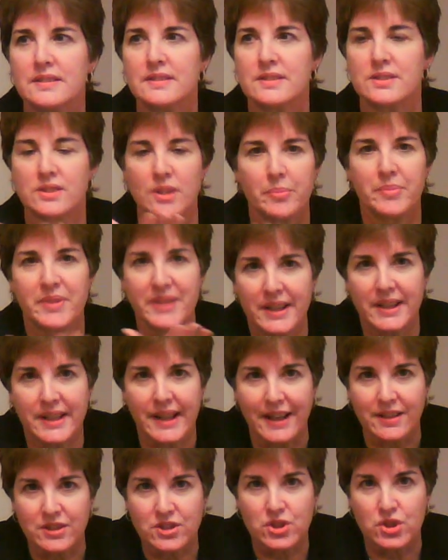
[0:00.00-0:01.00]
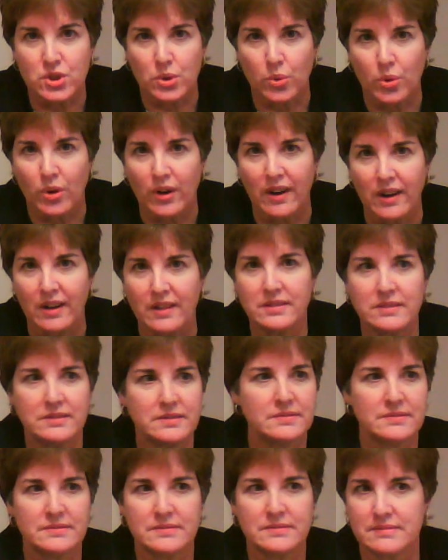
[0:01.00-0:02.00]
something against your
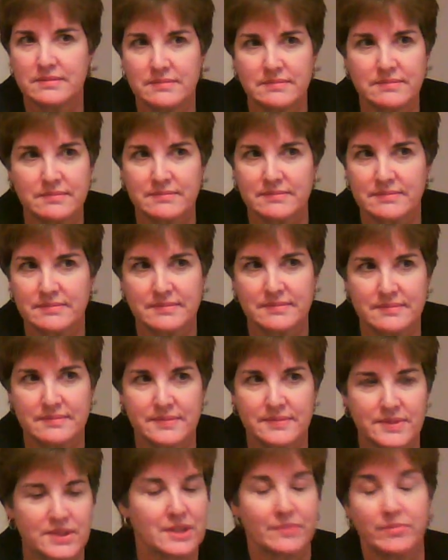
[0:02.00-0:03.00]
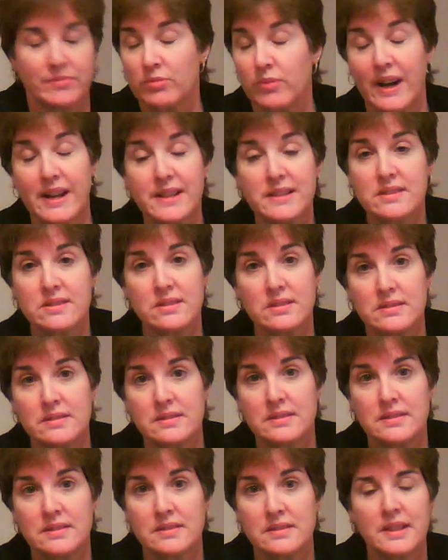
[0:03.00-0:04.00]
civil rights,
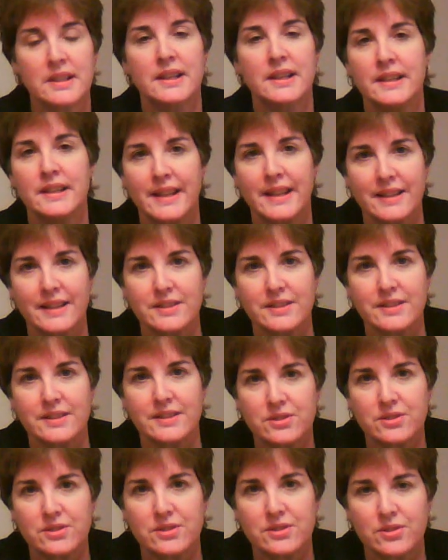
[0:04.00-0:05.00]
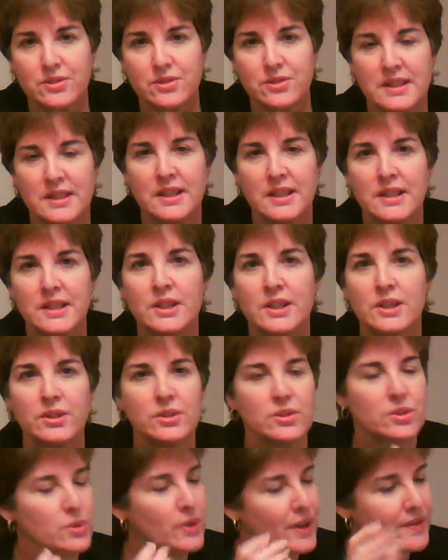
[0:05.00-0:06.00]
against her civil rights.
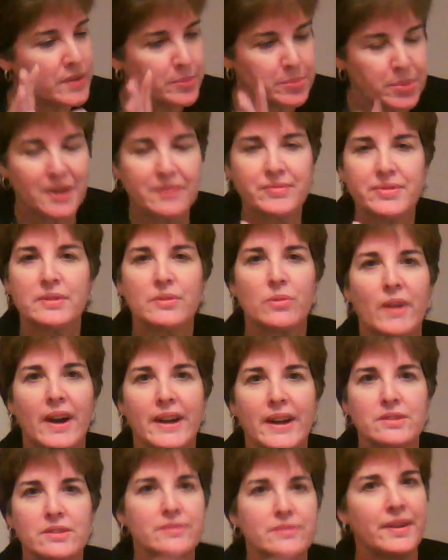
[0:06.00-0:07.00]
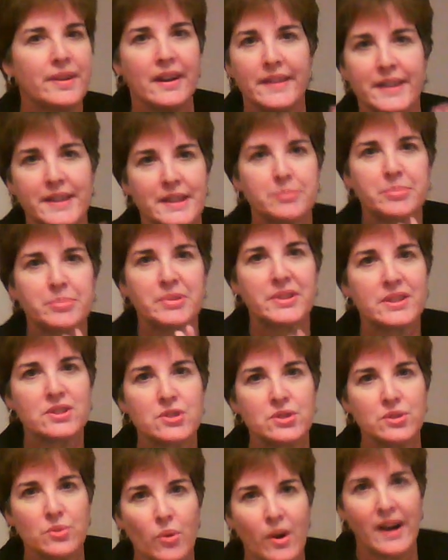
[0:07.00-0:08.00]
You have the perfect right to file any
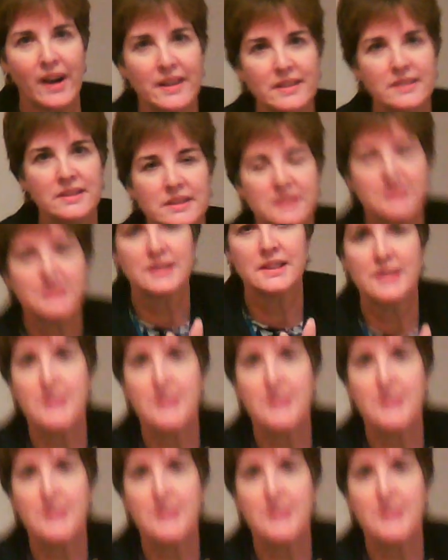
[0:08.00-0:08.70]
petition you want. It